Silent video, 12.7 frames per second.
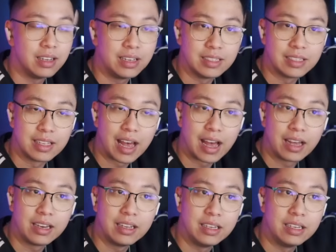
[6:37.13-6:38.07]
is
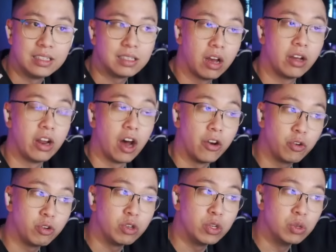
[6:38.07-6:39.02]
that it's an
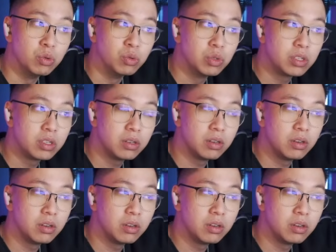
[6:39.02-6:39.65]
underused